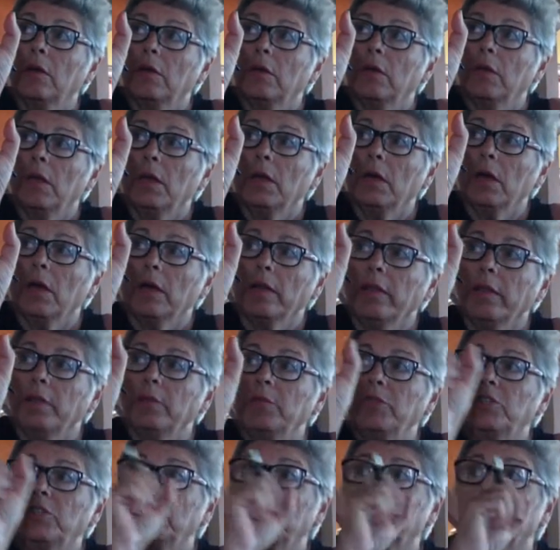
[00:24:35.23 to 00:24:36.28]
Yeah, I think
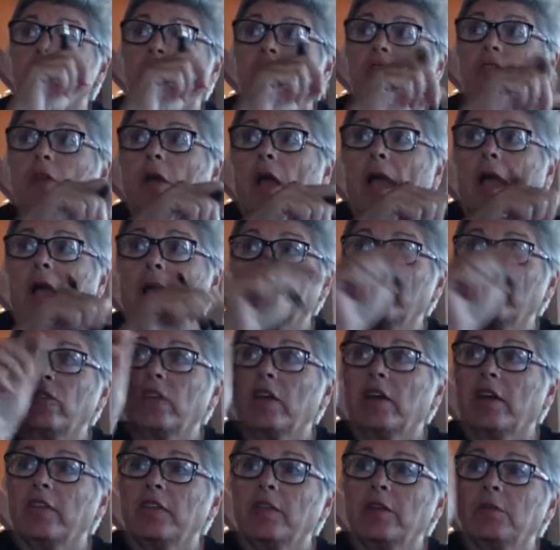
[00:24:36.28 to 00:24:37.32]
we
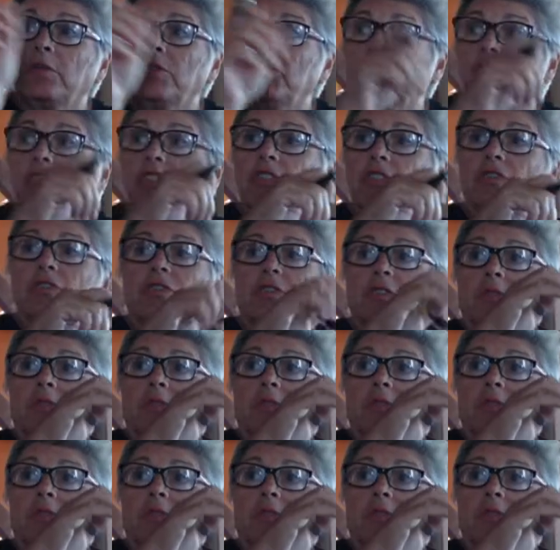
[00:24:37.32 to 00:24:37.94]
should do